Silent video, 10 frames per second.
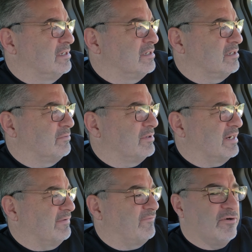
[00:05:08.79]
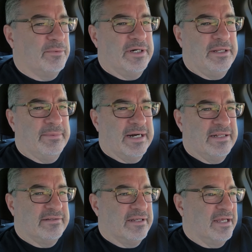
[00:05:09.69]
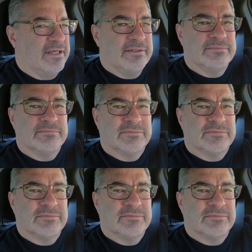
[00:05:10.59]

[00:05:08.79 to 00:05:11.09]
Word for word: And uh, we're not filming anybody today.